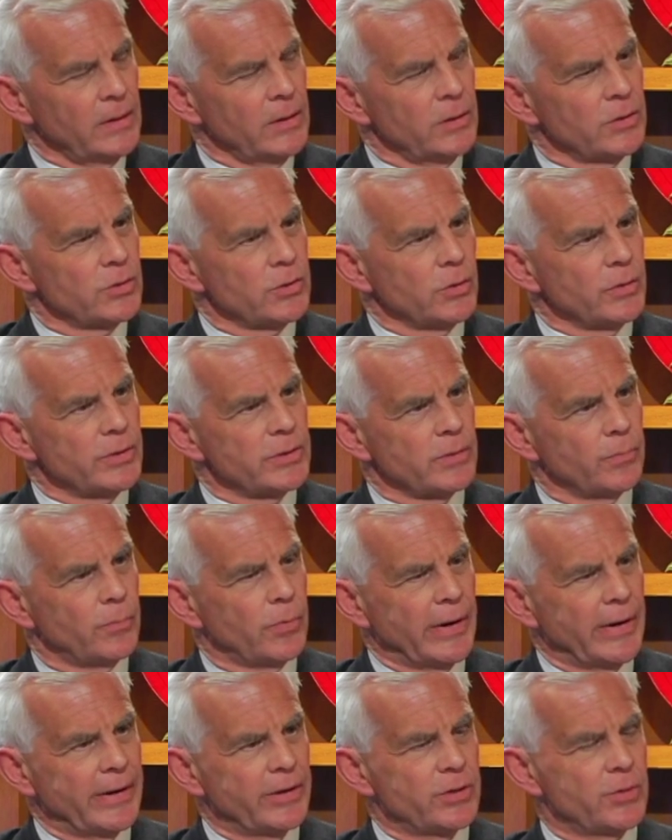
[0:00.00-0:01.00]
So as a
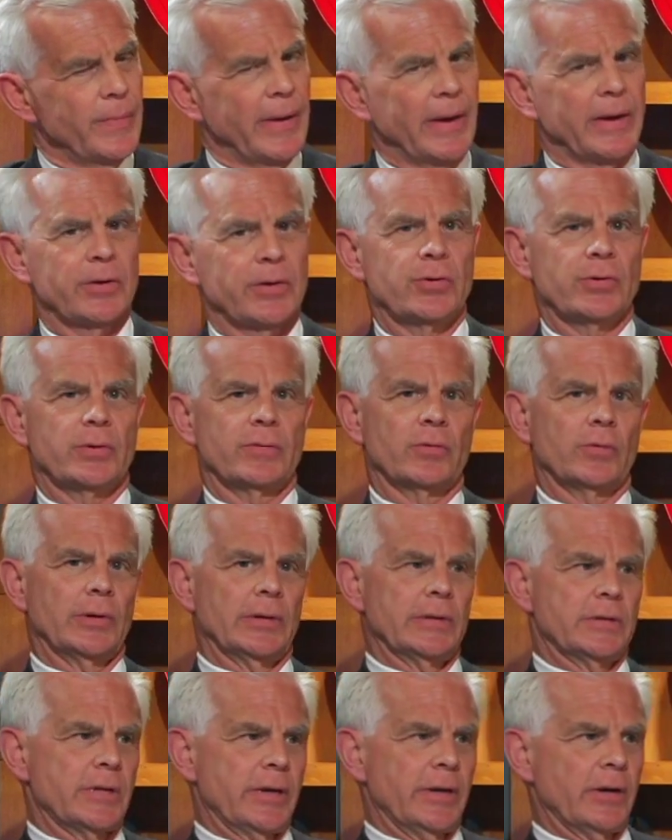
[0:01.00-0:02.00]
branch manager of a real
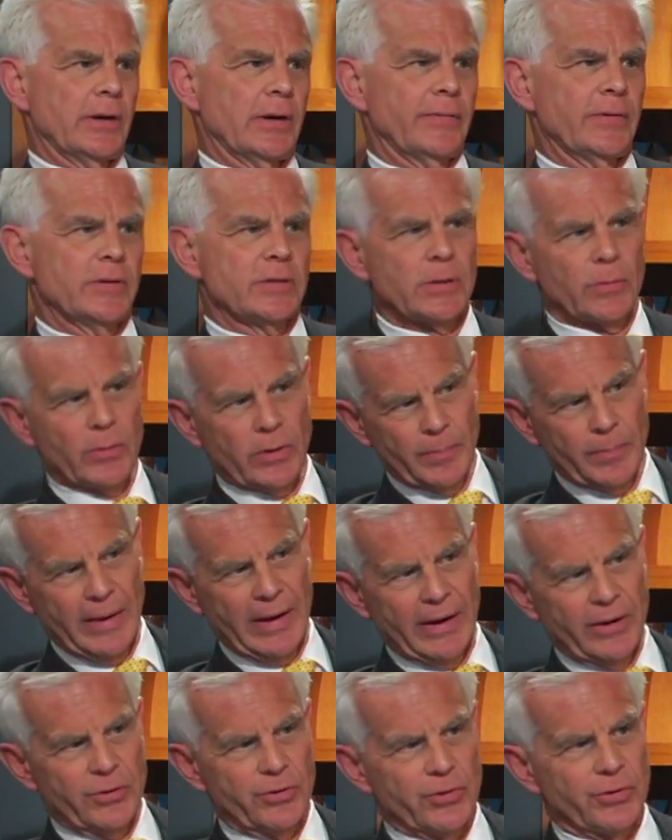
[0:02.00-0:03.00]
estate office, I want to
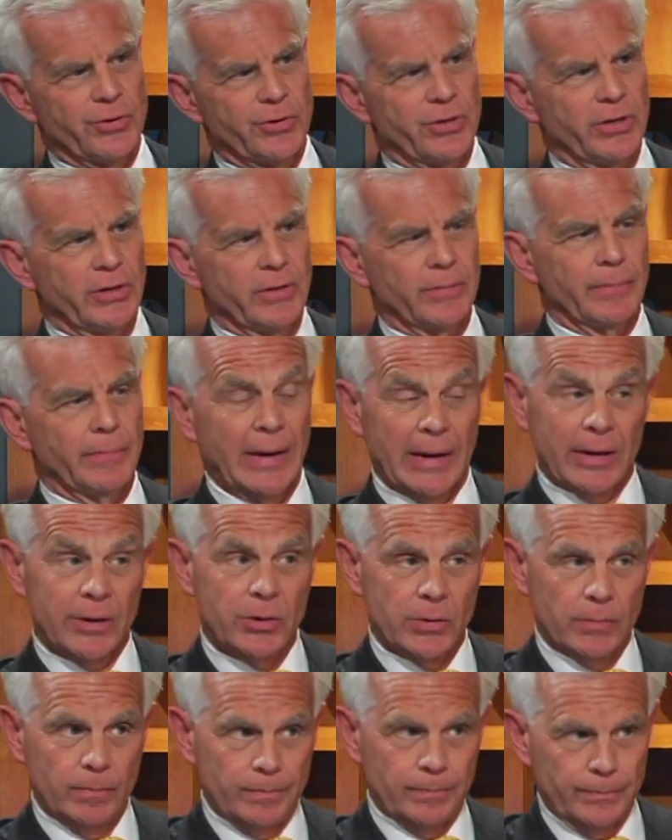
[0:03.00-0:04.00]
manage
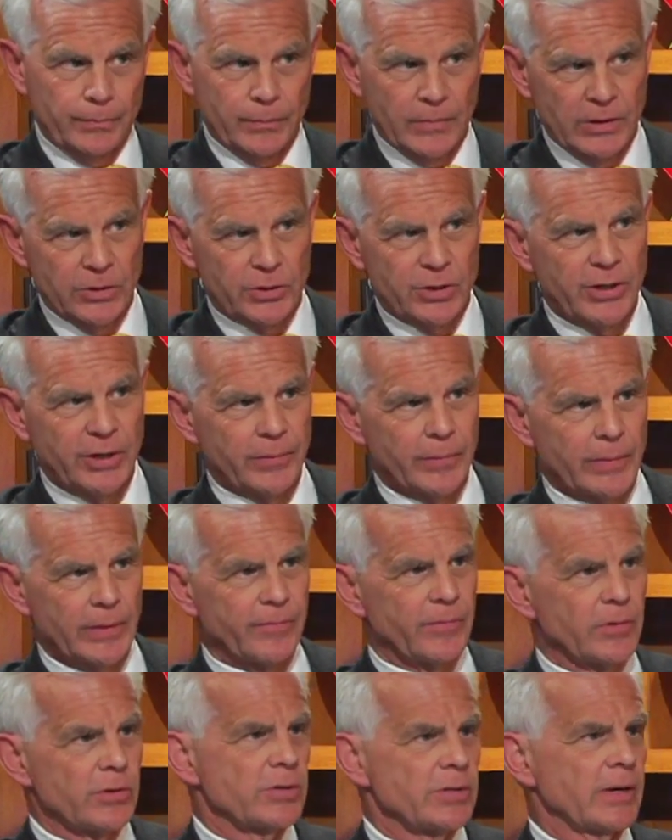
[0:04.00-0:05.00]
achievement. The
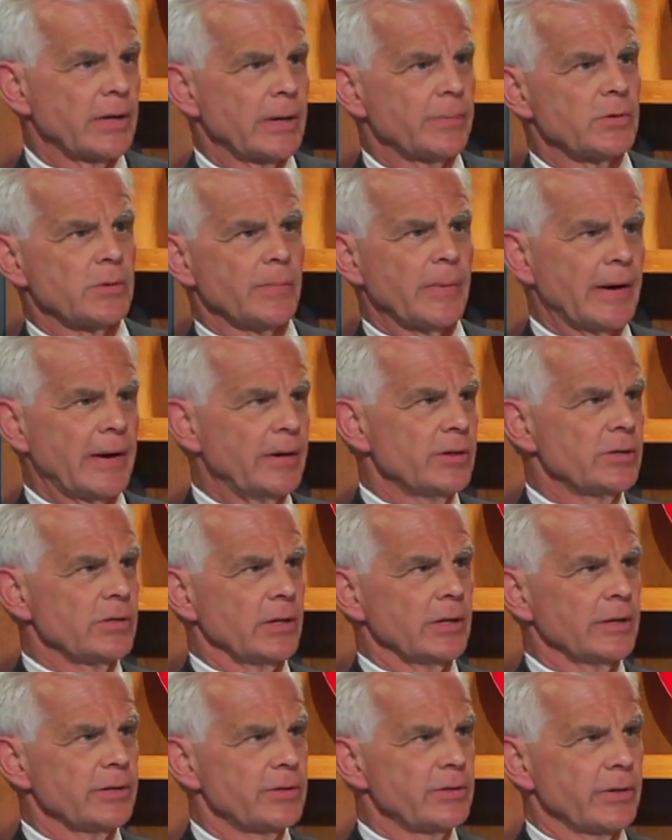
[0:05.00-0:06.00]
first thing that comes to mind is the
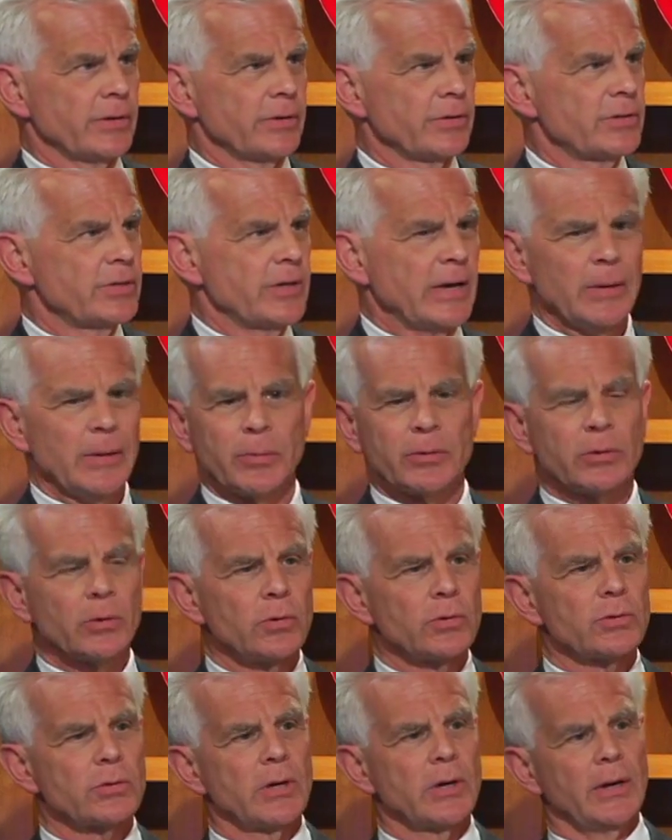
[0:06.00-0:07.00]
listing or sale, but
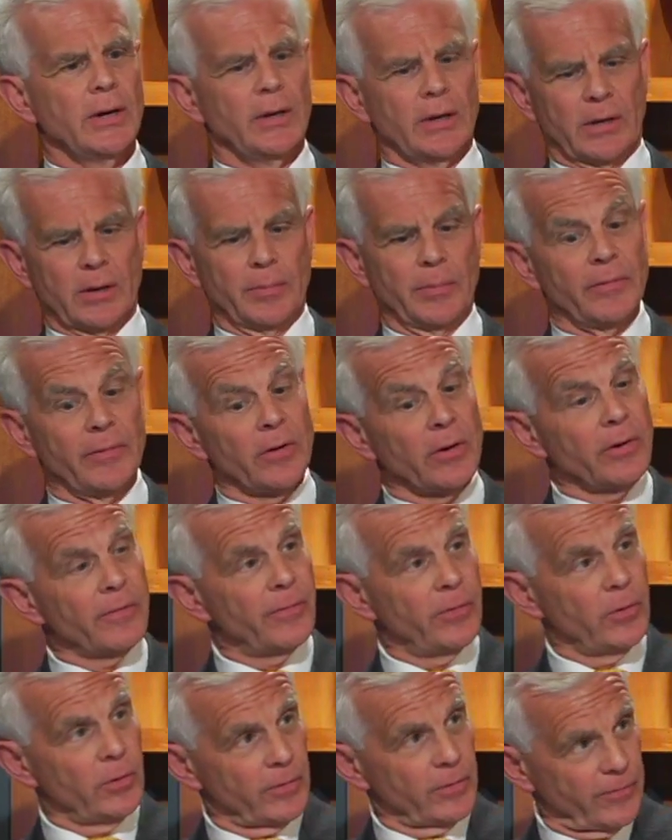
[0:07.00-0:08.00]
those can be very
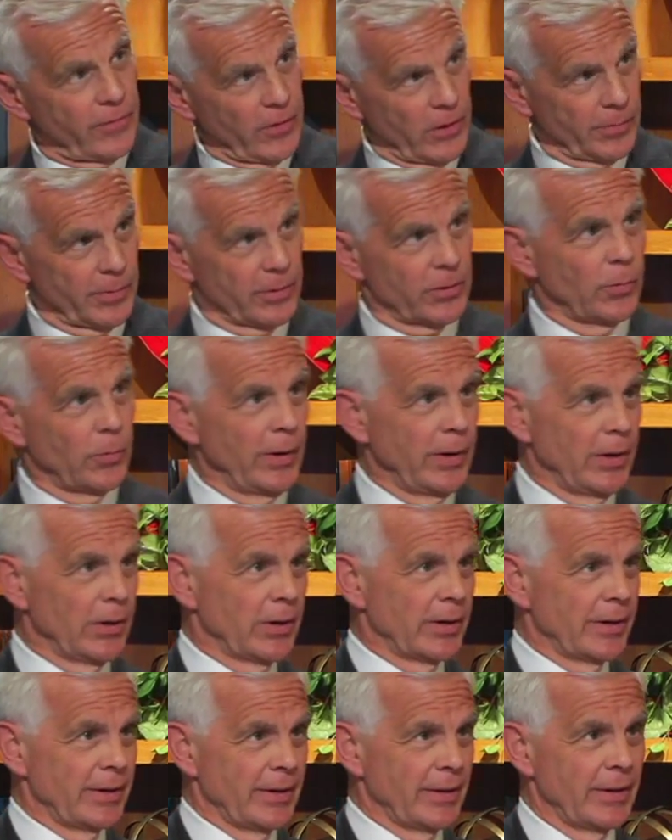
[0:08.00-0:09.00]
few and far between
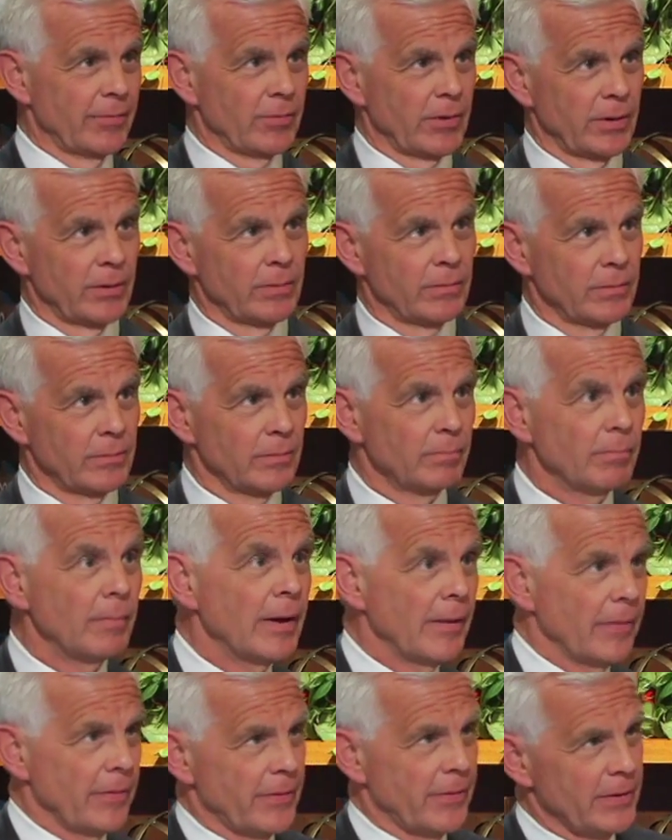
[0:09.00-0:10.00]
on any given
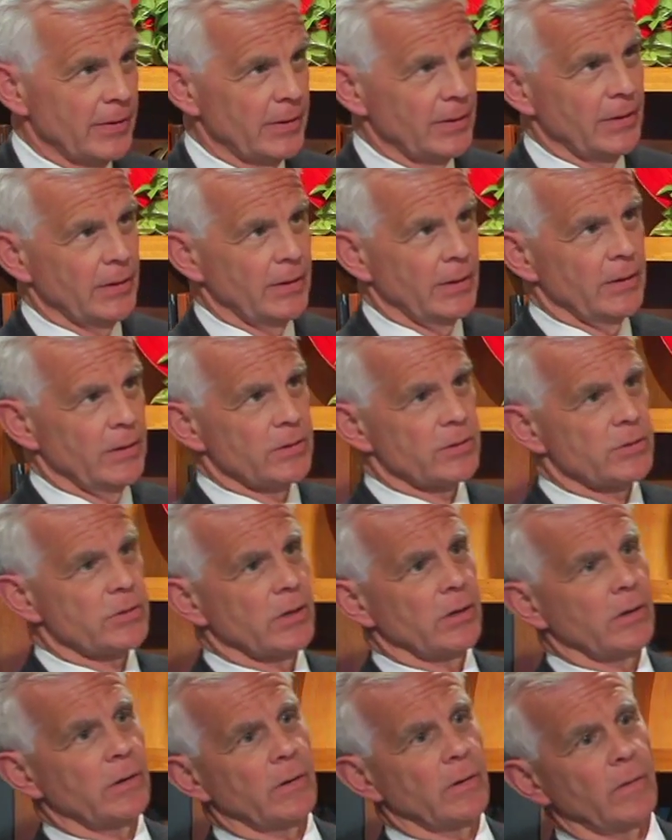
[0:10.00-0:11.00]
month.
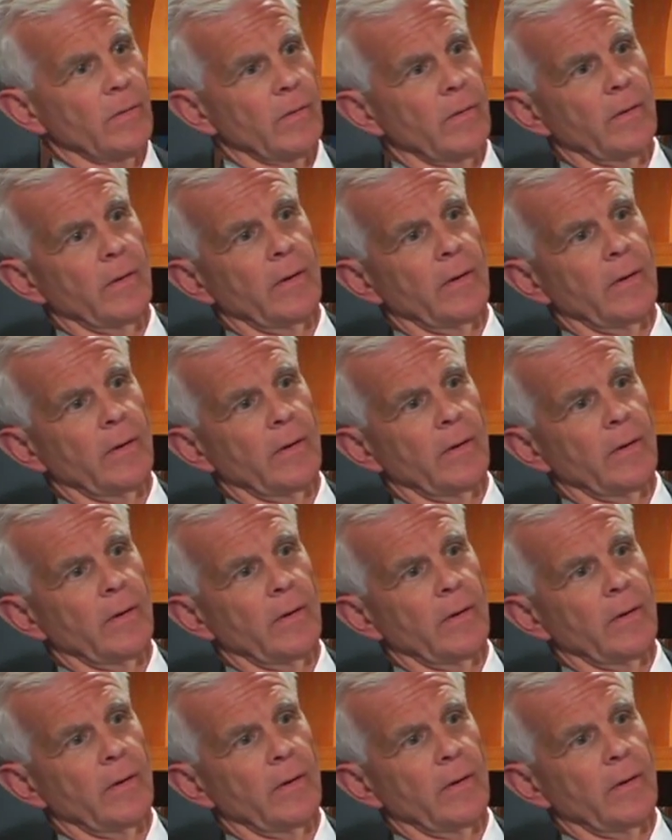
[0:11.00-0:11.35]
So